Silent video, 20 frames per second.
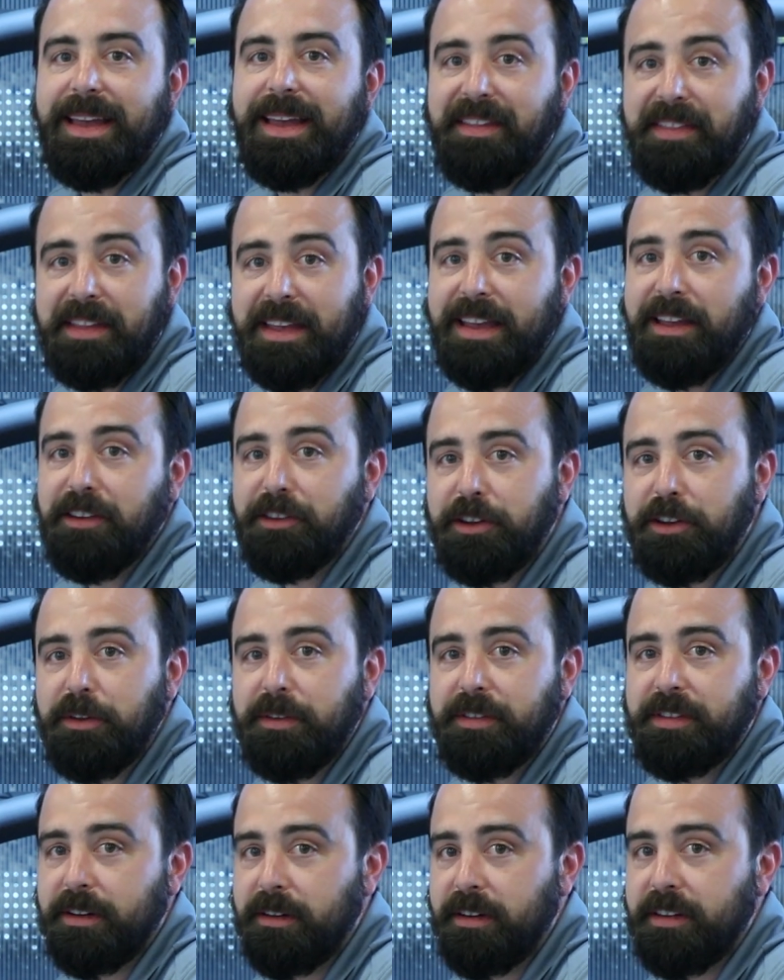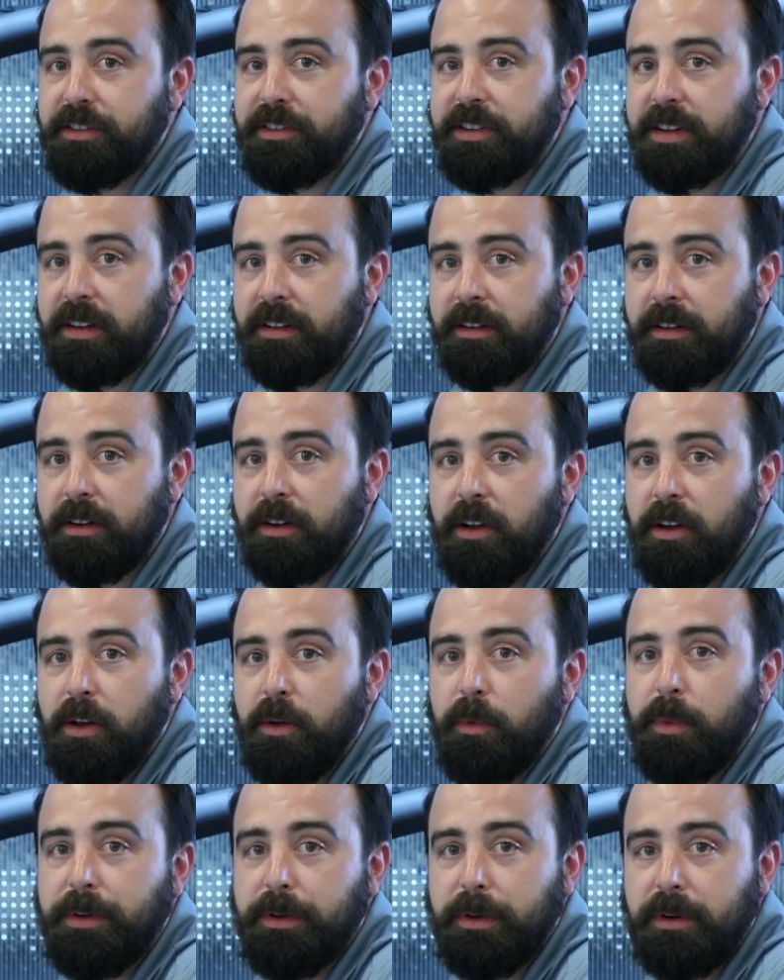In the N Q Series chiller,
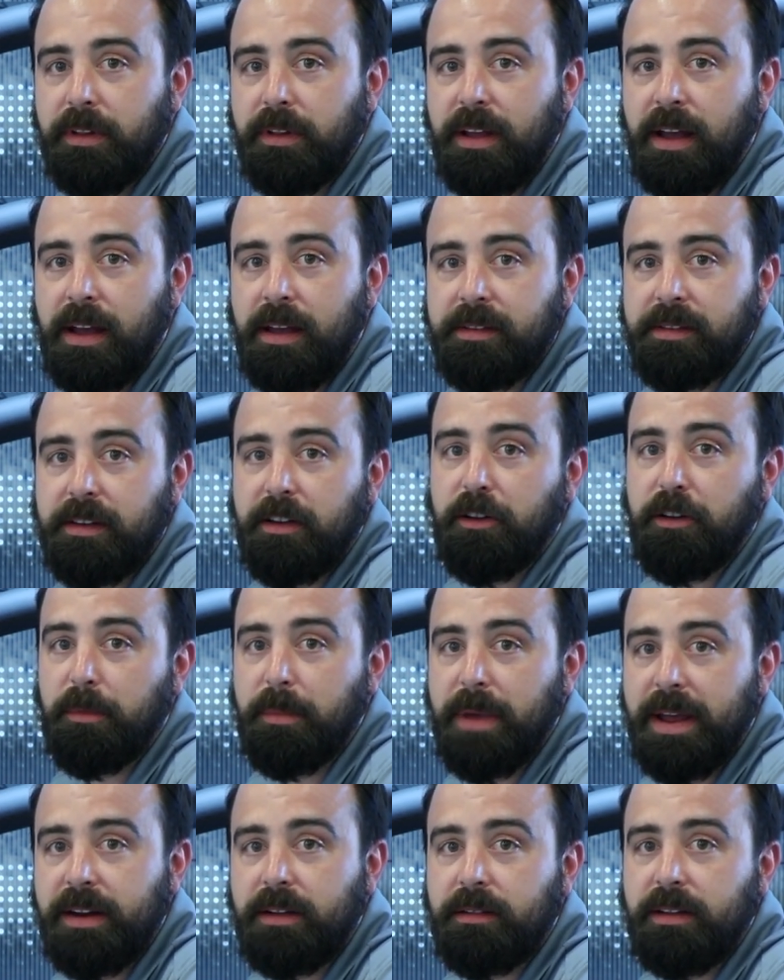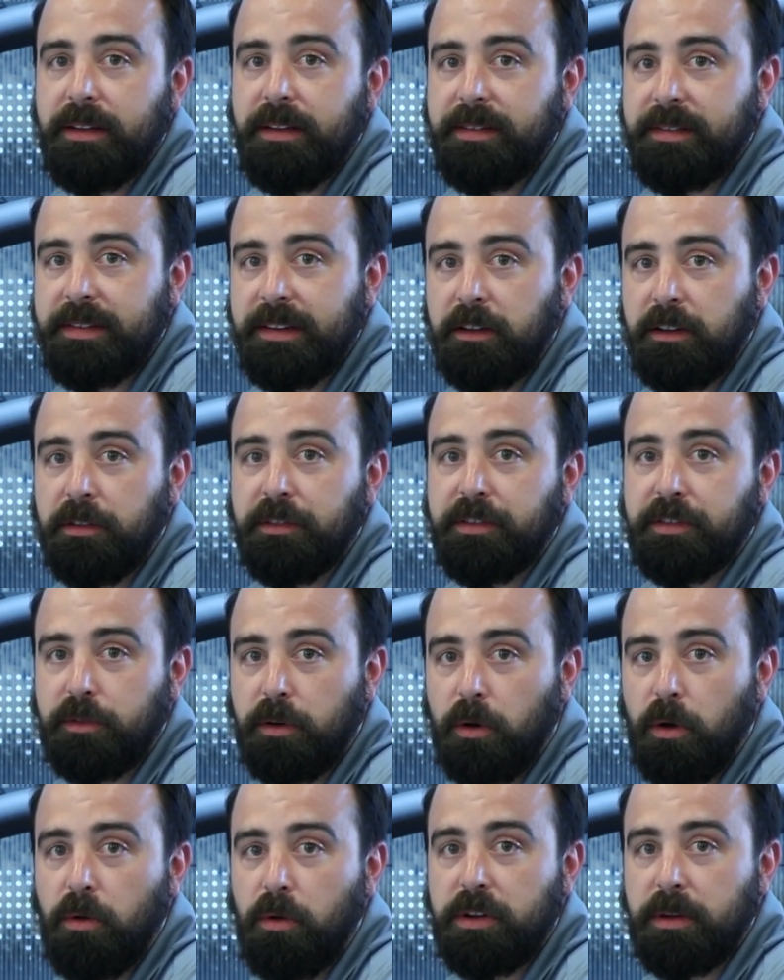we utilize a hermetically sealed
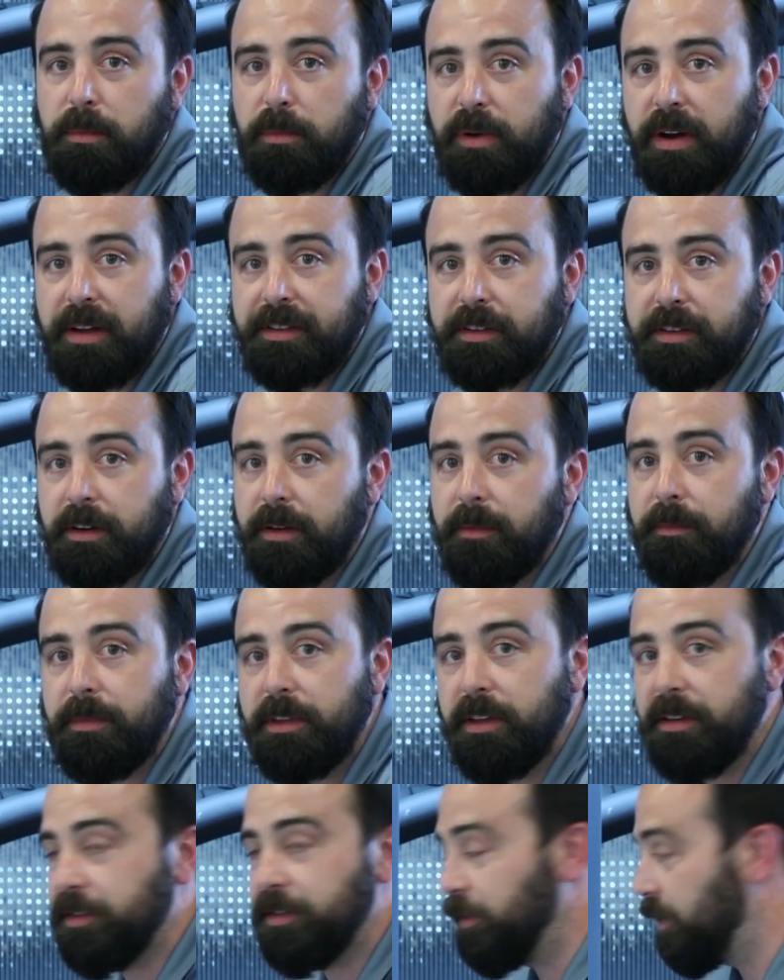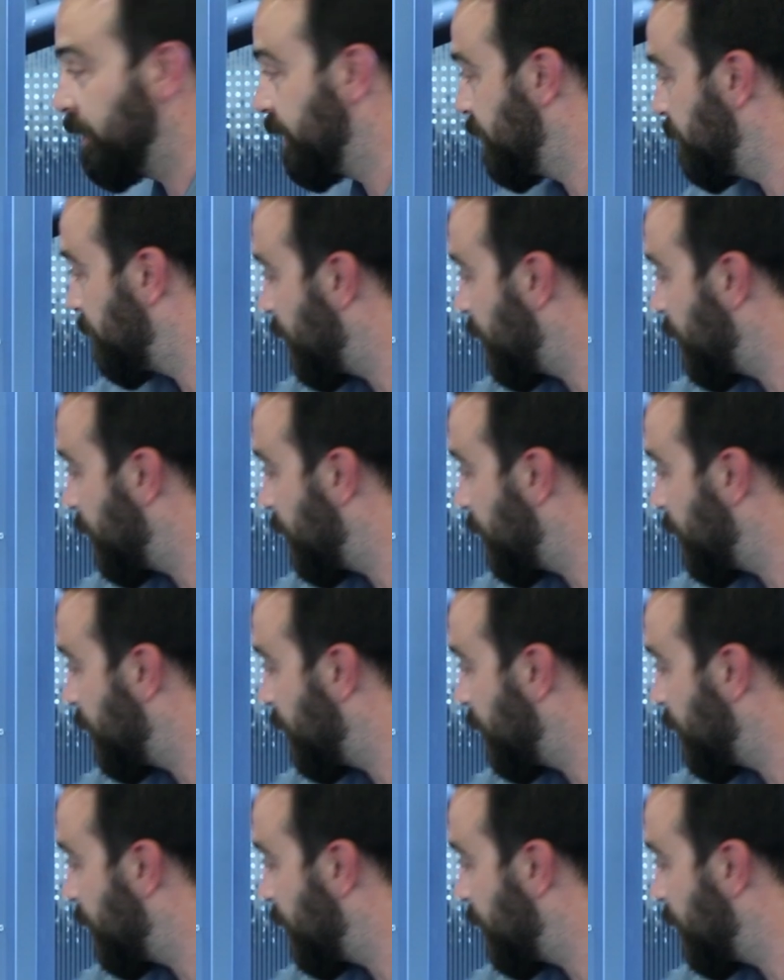scroll compressor, this unit